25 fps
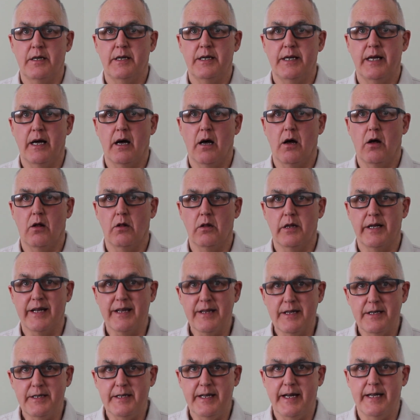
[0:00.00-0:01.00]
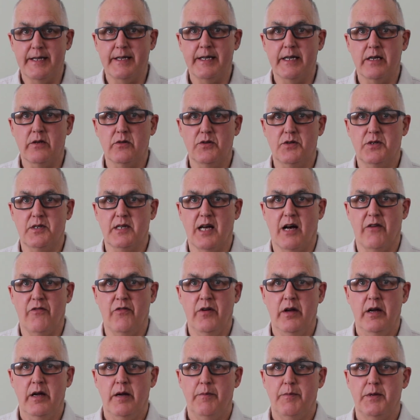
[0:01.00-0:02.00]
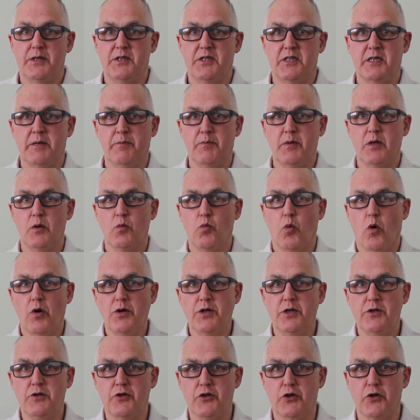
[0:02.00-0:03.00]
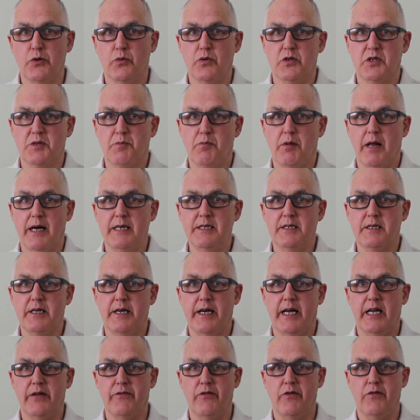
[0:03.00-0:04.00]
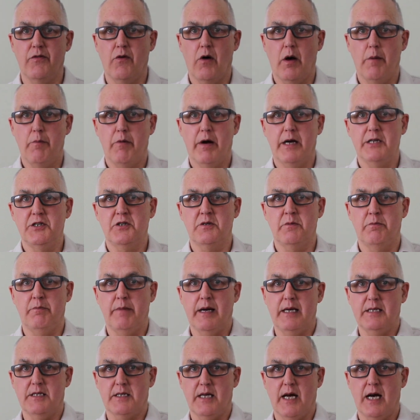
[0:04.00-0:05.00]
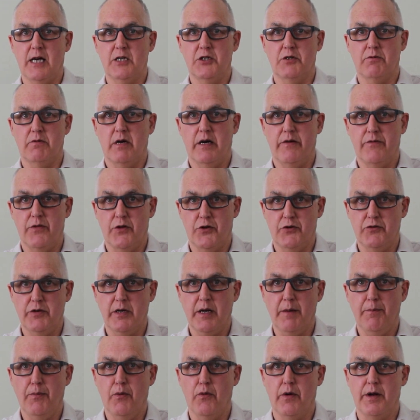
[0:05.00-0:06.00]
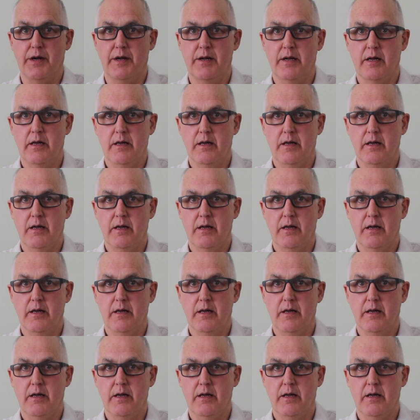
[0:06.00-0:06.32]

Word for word: Now I'll link the technical stuff, but simply what you do is place the head of a vibration massager over the trigger point.